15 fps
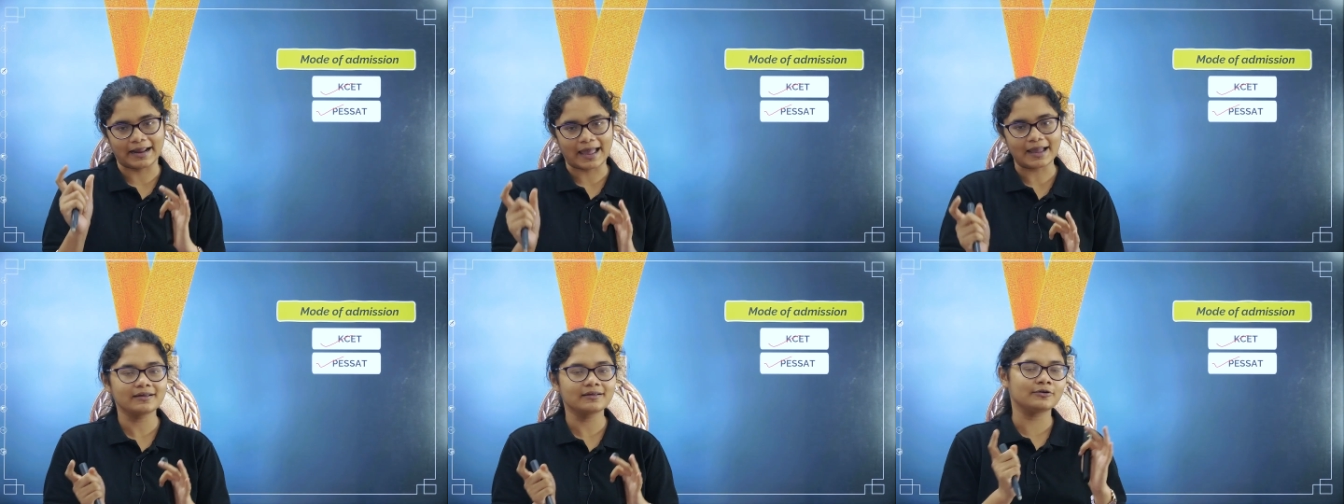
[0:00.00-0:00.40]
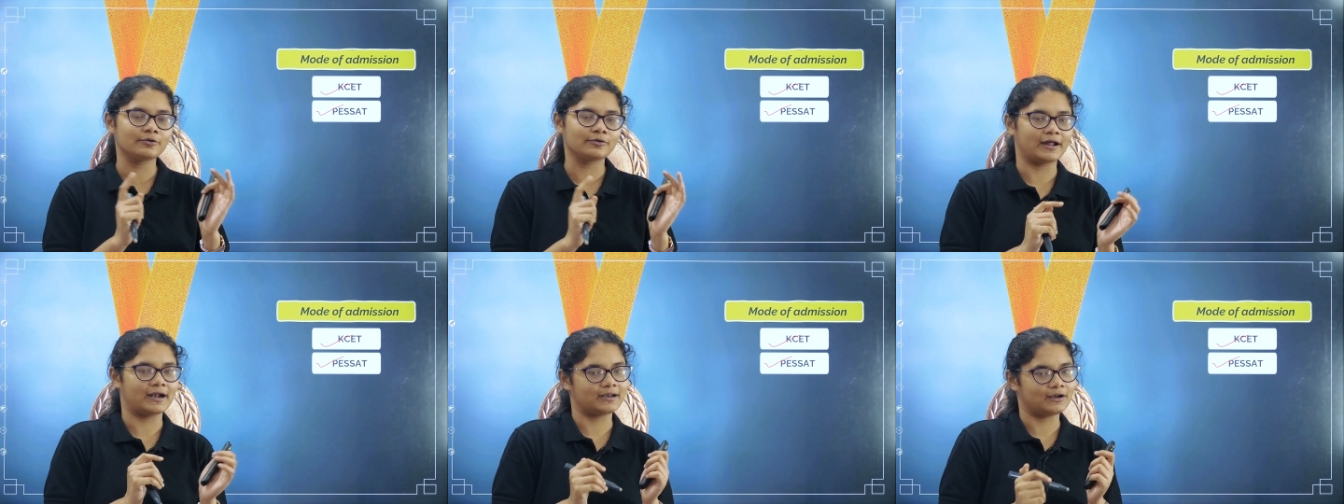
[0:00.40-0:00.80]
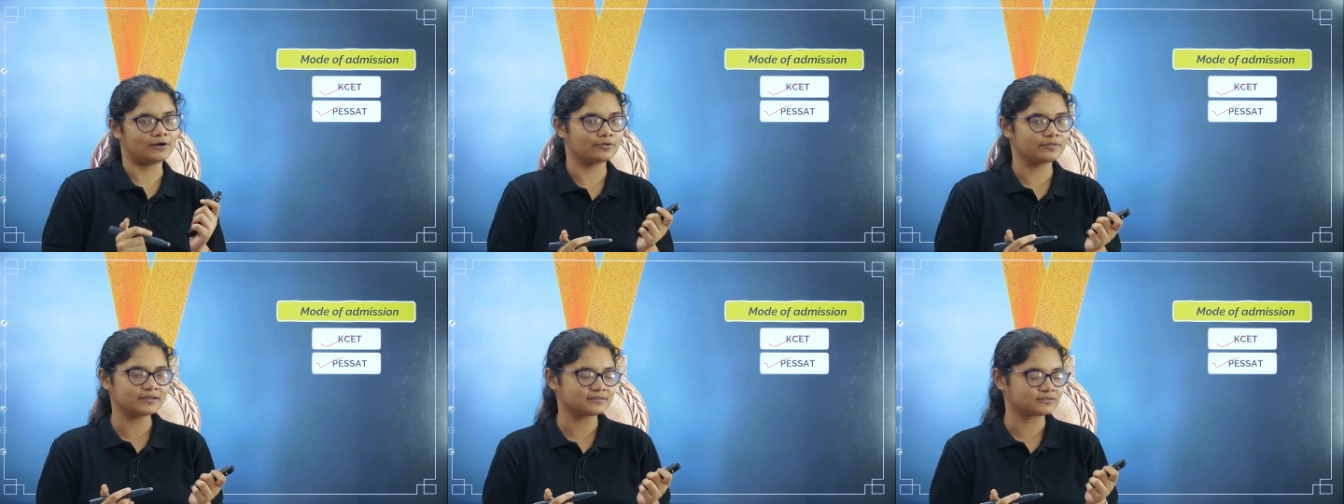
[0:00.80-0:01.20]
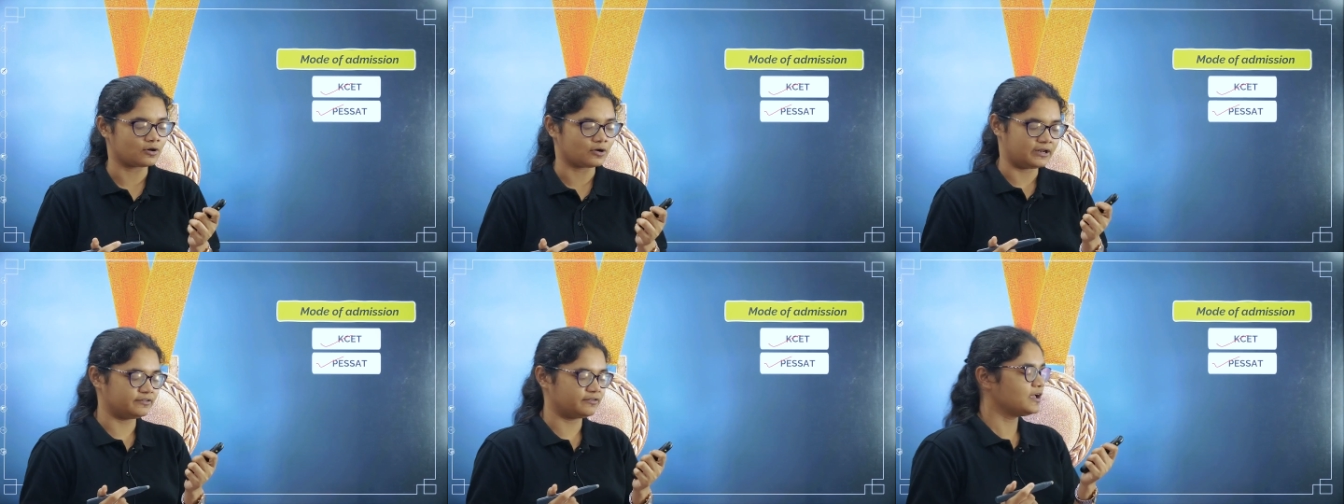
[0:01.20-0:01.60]
rank to get into this
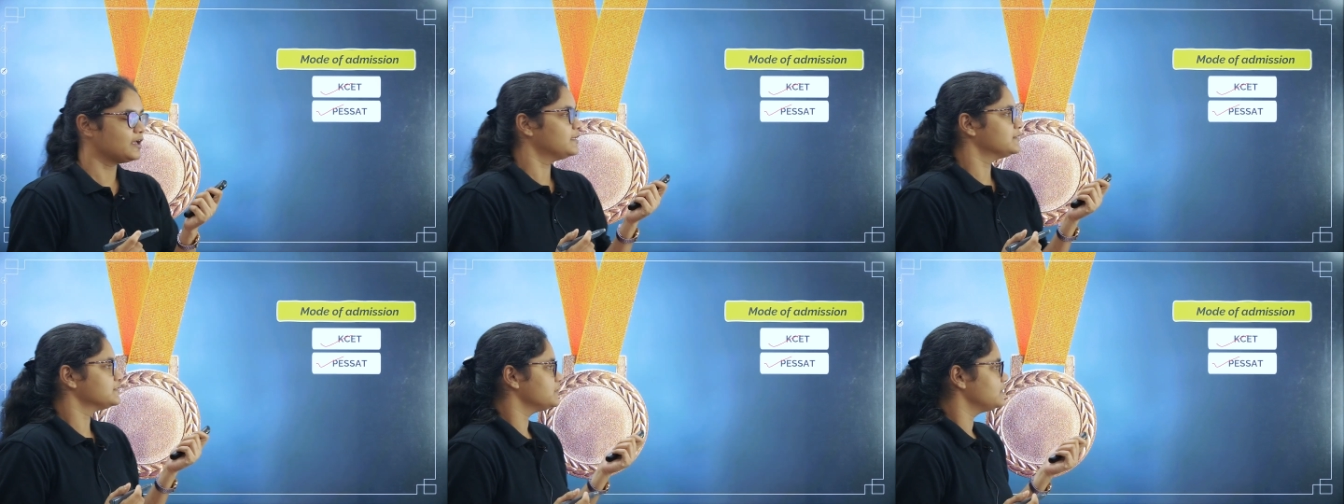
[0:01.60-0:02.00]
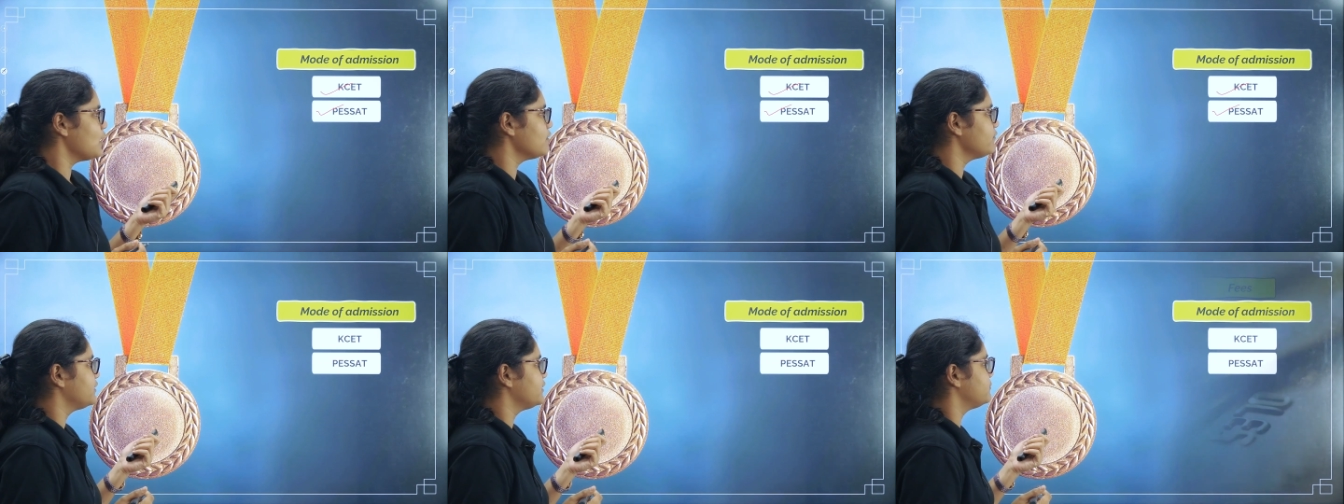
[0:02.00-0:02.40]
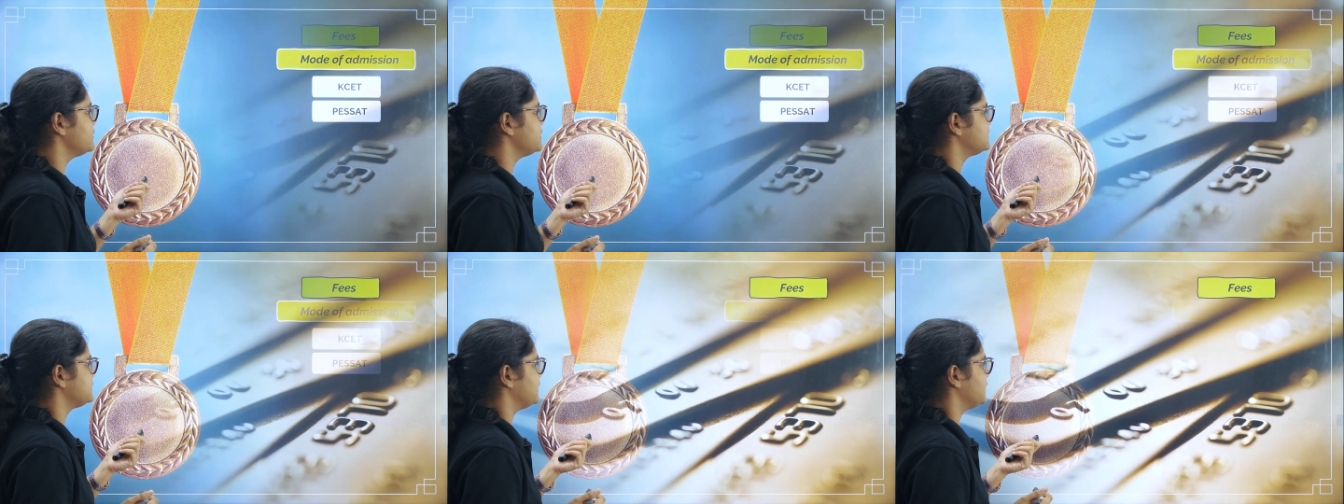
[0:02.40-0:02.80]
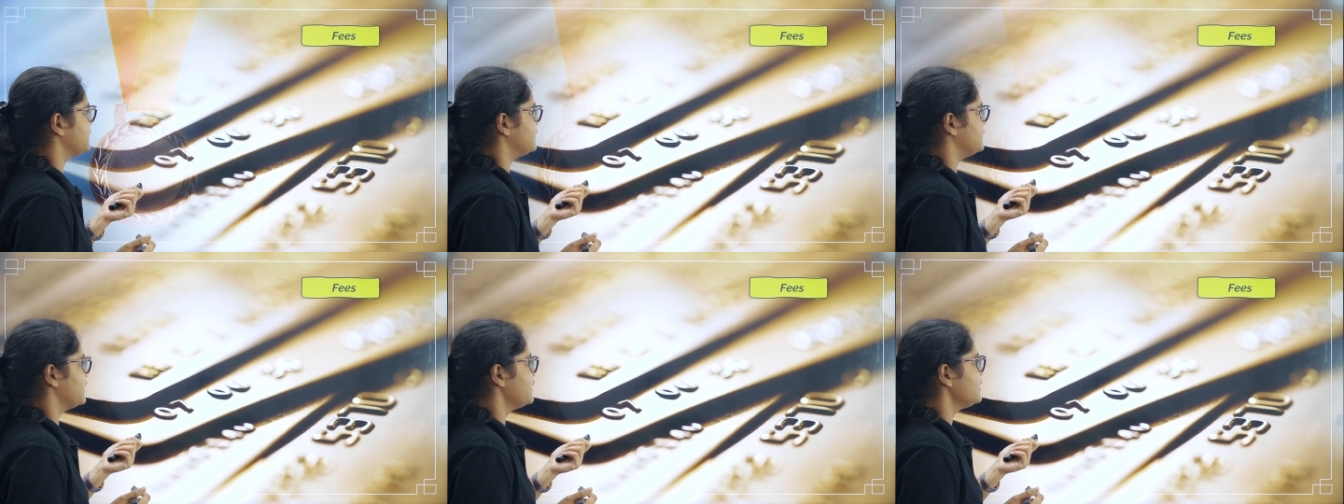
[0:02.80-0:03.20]
college so now we will be seeing
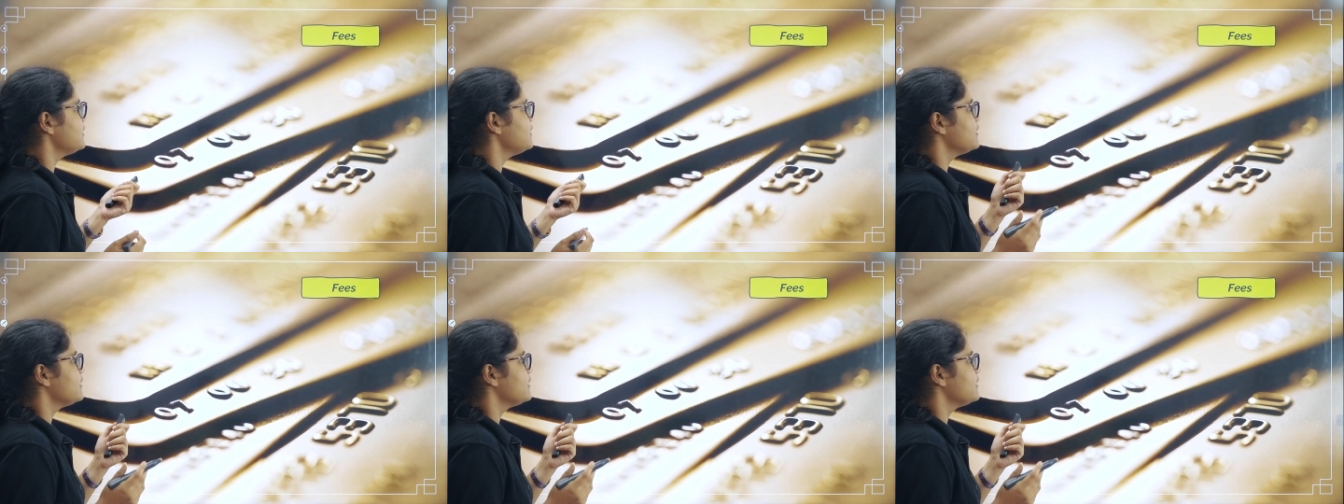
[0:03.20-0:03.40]
here